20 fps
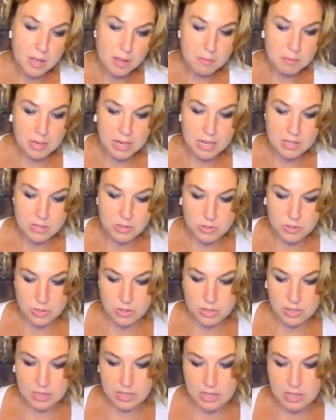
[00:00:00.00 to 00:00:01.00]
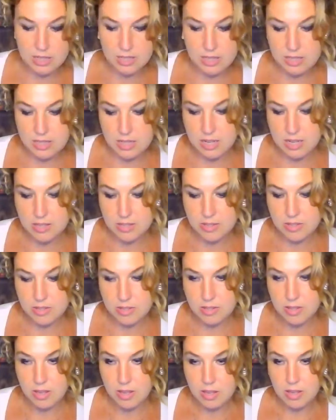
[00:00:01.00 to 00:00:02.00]
but it certainly
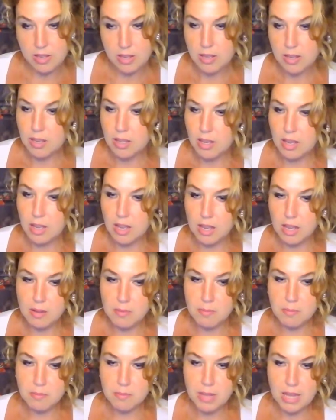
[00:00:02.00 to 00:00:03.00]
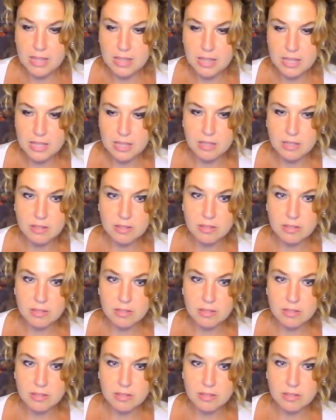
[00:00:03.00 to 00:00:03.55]
does, I think,